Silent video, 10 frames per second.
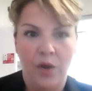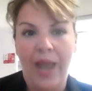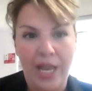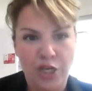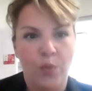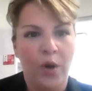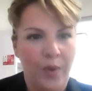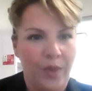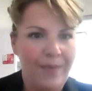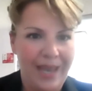can you work
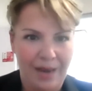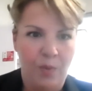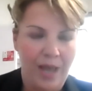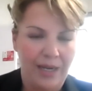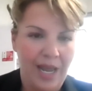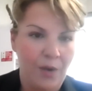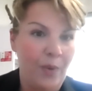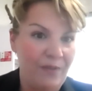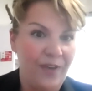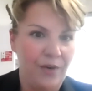with me, and can
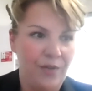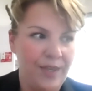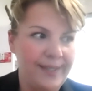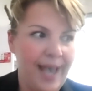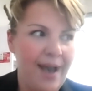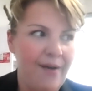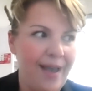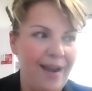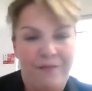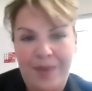we figure this out?
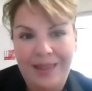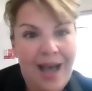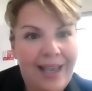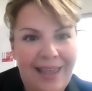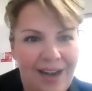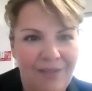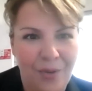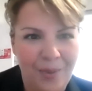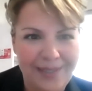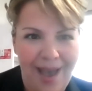And I've been lucky that I've
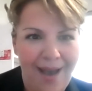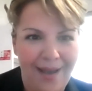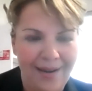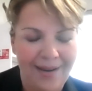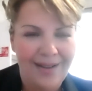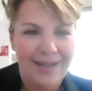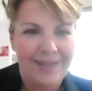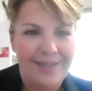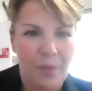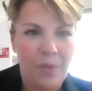always had
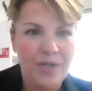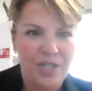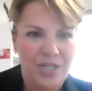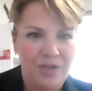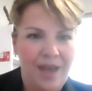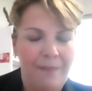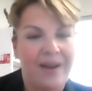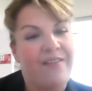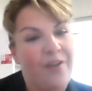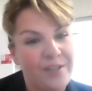support to do that,
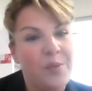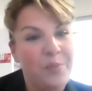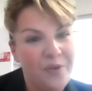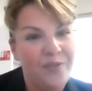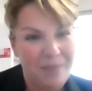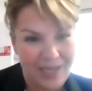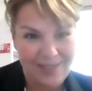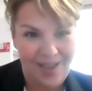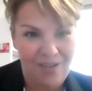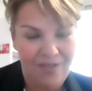but I've also proven
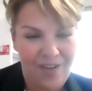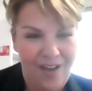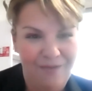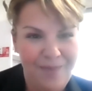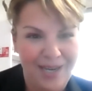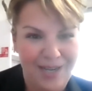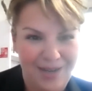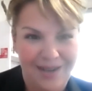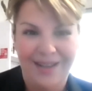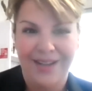myself. I've made
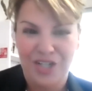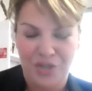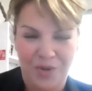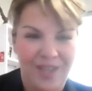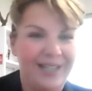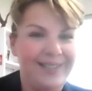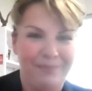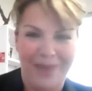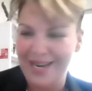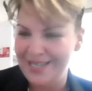sure that I
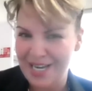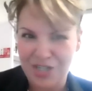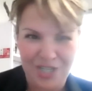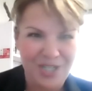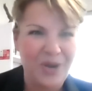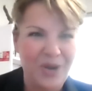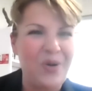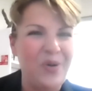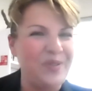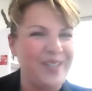paid attention to
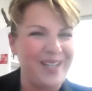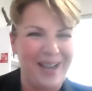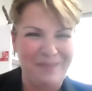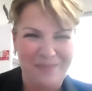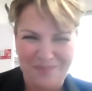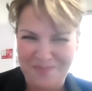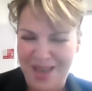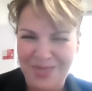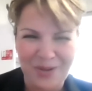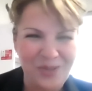goals, and I
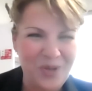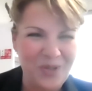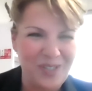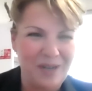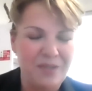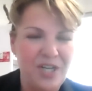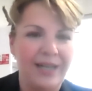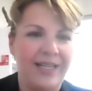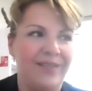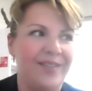met those goals and
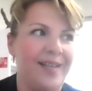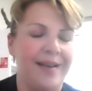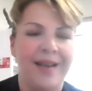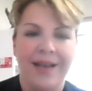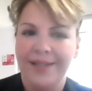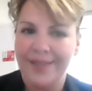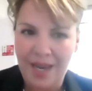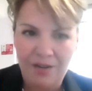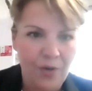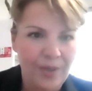objectives and
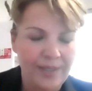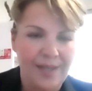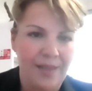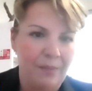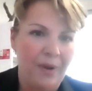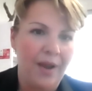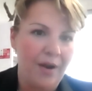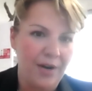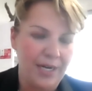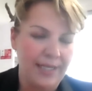stayed focused on the
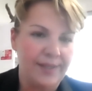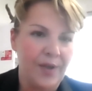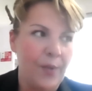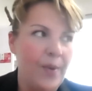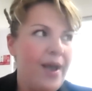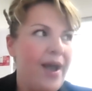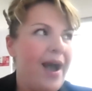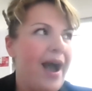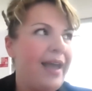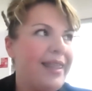priorities. So
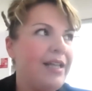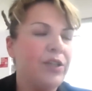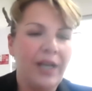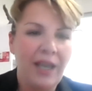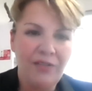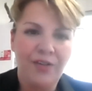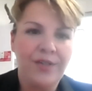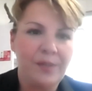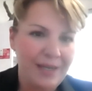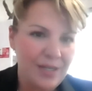I think looking for
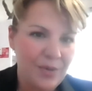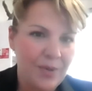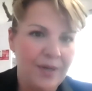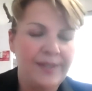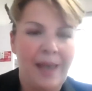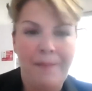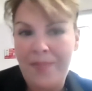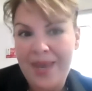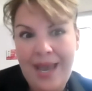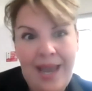those mentors
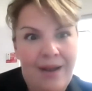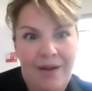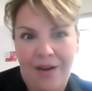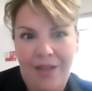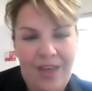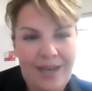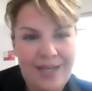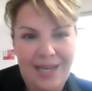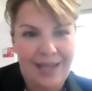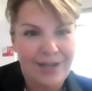and being
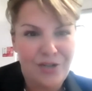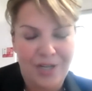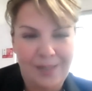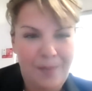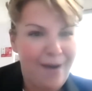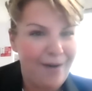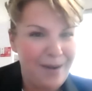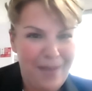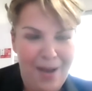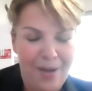authentic and transparent
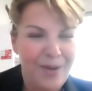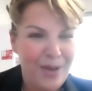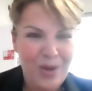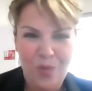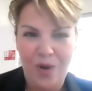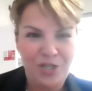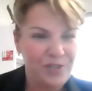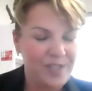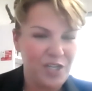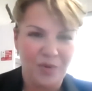about what
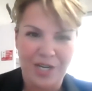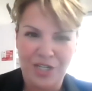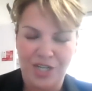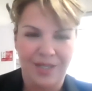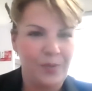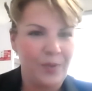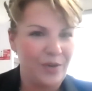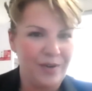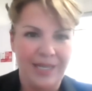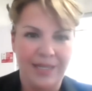your situation is, what
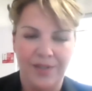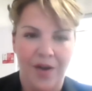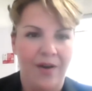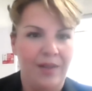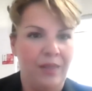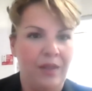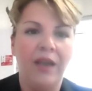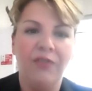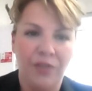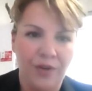your needs are, and
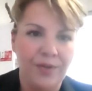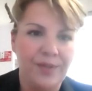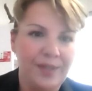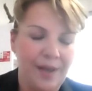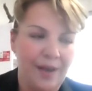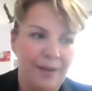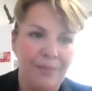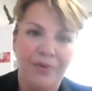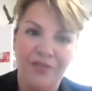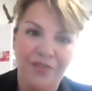looking for those
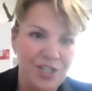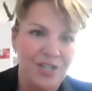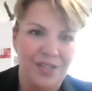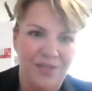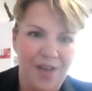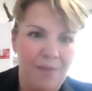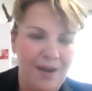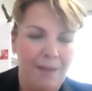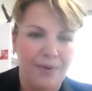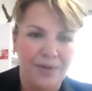professional
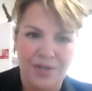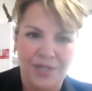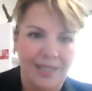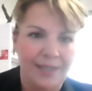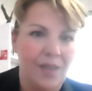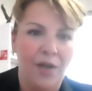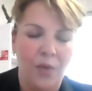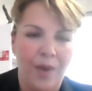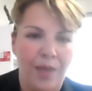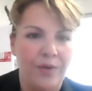development opportunities along
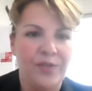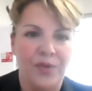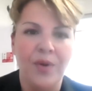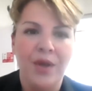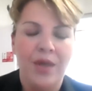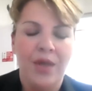the way. Those are